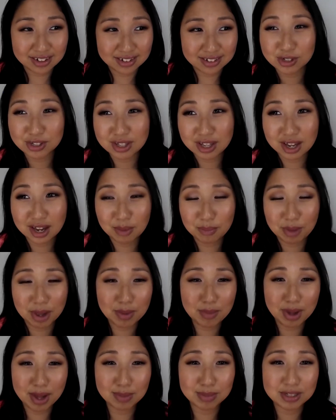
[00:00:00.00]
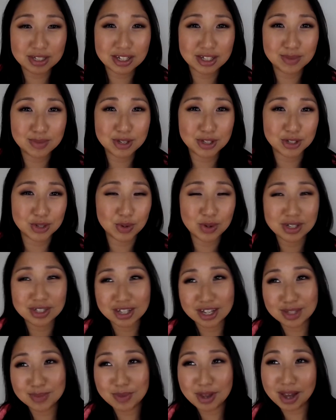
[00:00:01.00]
She's like, my mom sees me and she always
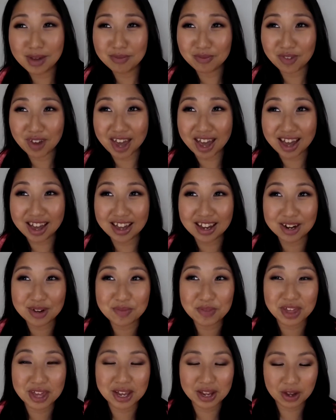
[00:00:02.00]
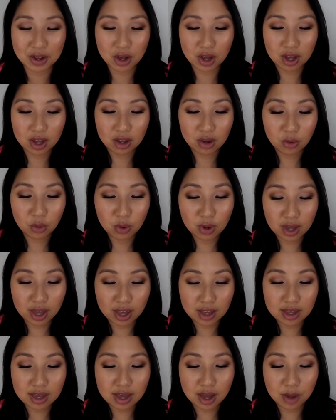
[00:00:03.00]
tells me I'm fat, and I'm like, okay,
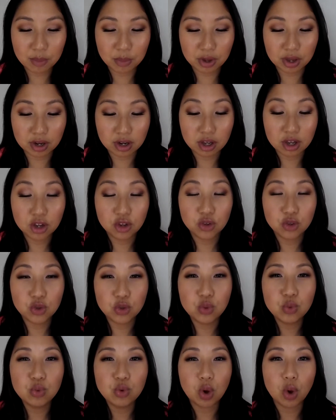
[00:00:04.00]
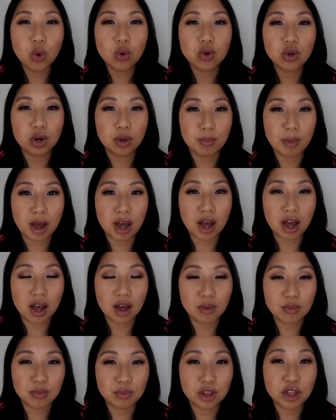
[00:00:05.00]
yeah, but you know your
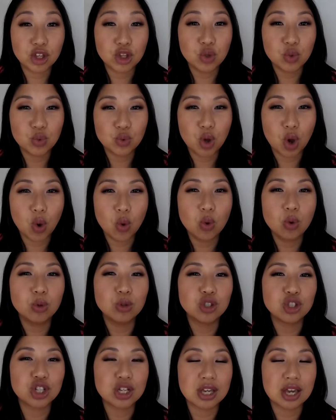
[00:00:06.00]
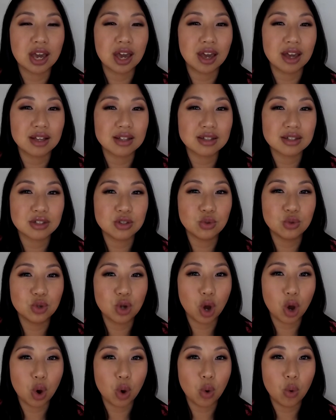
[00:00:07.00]
mom. Like, you know who she is. You
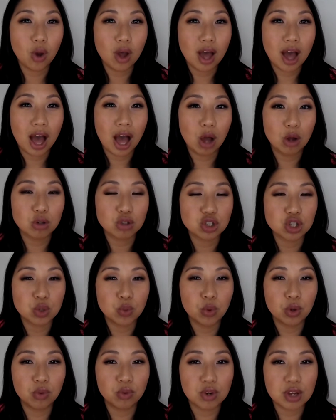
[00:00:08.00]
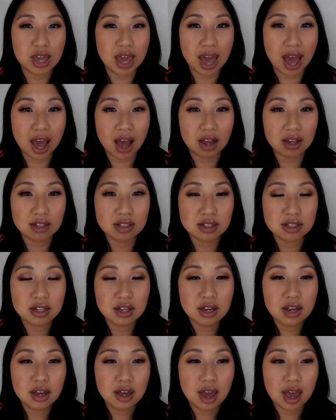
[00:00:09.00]
know how she will react.
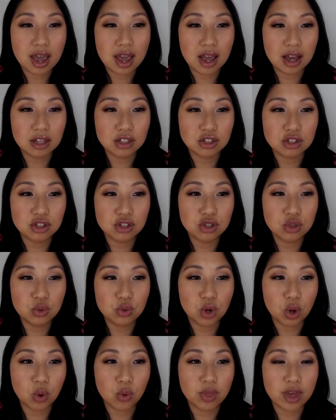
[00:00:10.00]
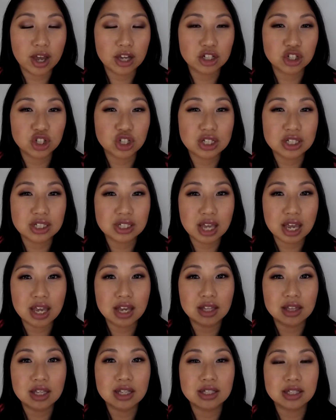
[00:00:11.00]
And you know that she's
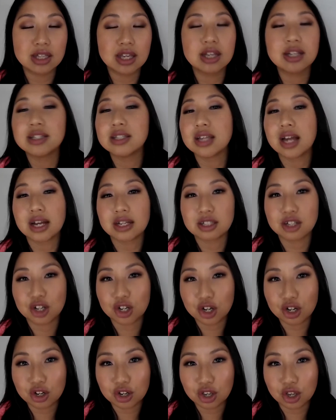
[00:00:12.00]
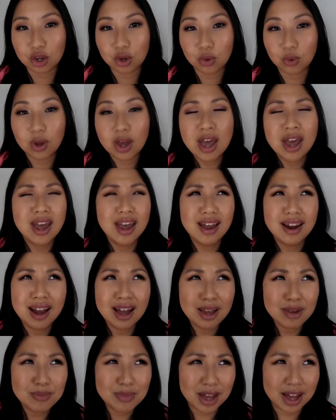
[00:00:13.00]
saying these things not to hurt you. And
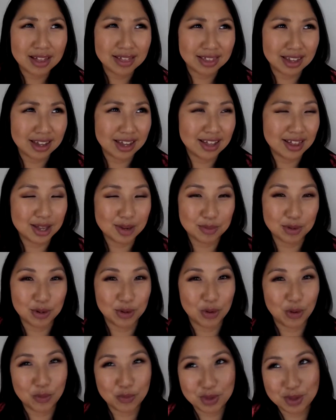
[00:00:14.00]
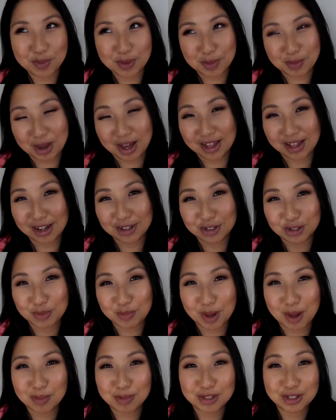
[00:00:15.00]
I'm not thinking that I'm going to go meet my biological
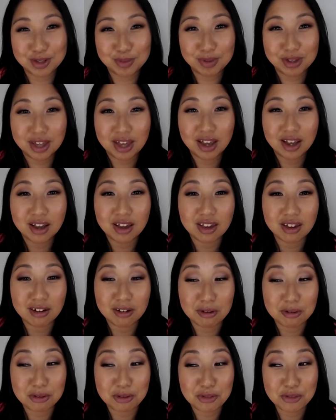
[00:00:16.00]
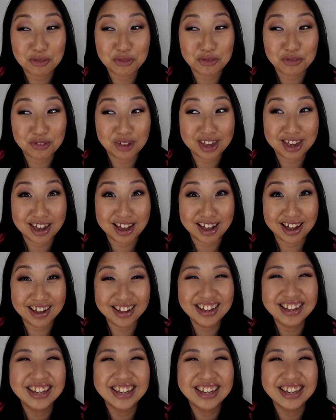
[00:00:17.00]
mom. She's going to be like, yo, you fat.